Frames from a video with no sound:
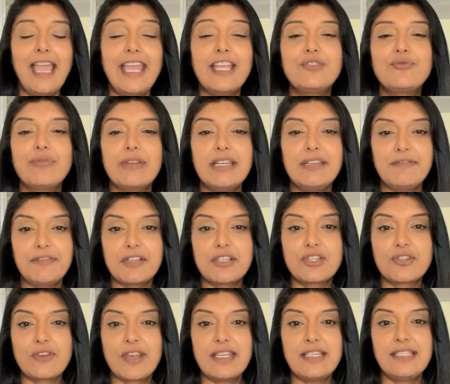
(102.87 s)
It's really
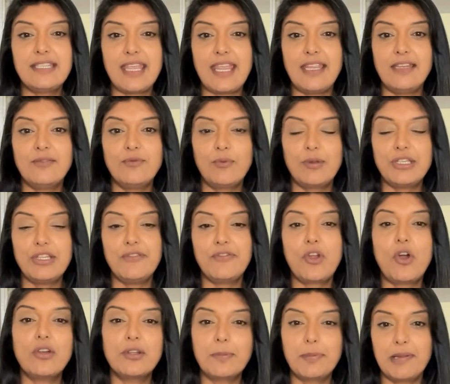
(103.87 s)
frustrating when you've
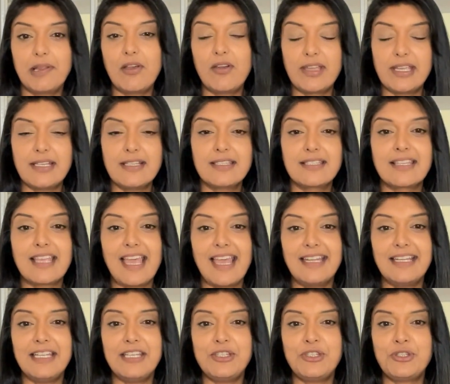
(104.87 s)
got an appliance
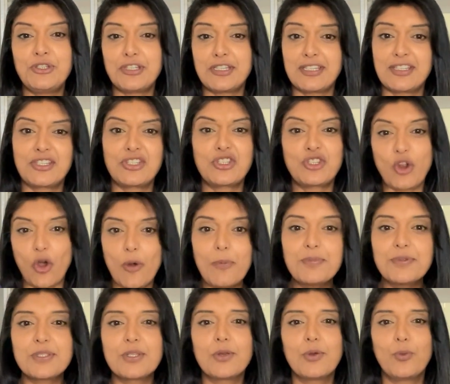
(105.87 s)
and it just
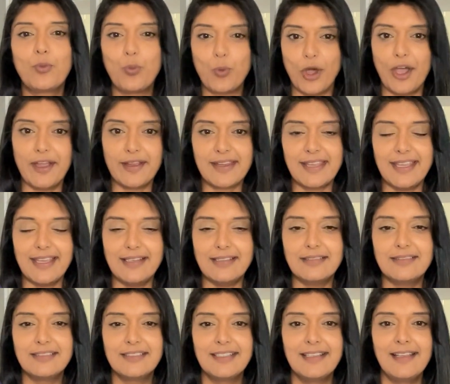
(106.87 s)
stops
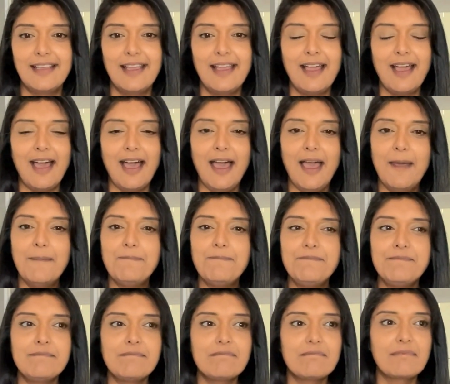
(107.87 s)
working.
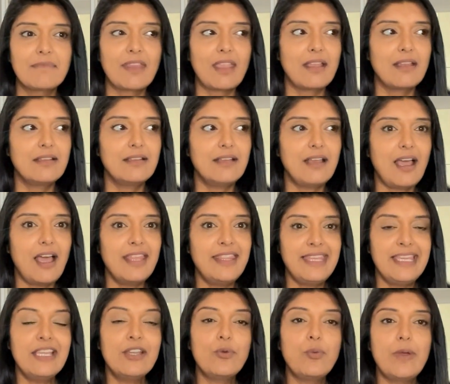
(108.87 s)
Um, I
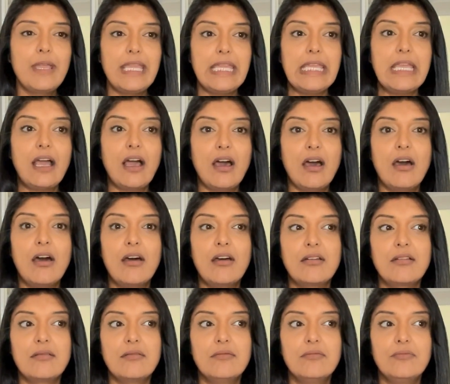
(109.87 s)
think we
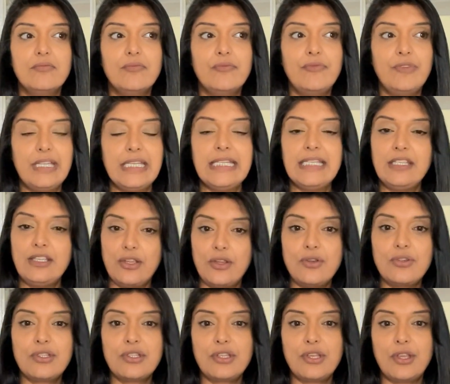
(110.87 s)
are really
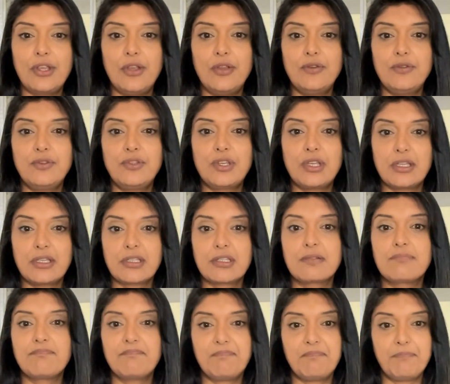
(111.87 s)
used to
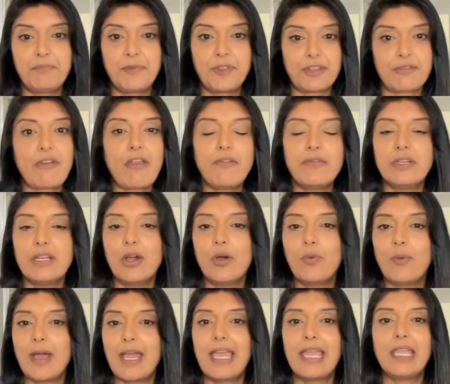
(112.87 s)
just throwing it
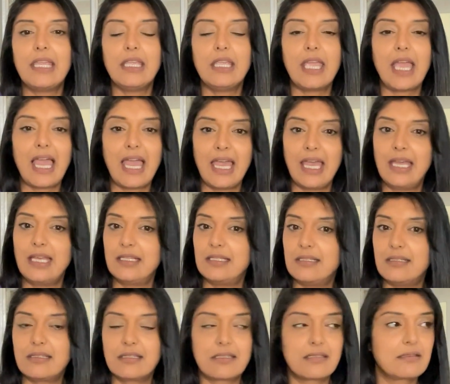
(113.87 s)
away
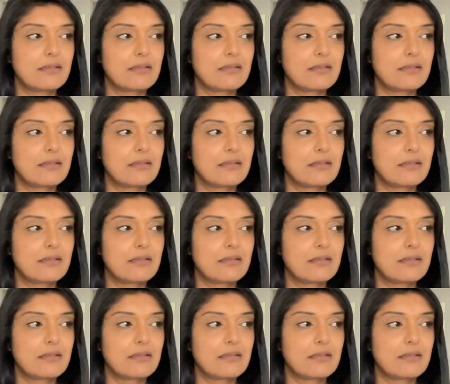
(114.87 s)
and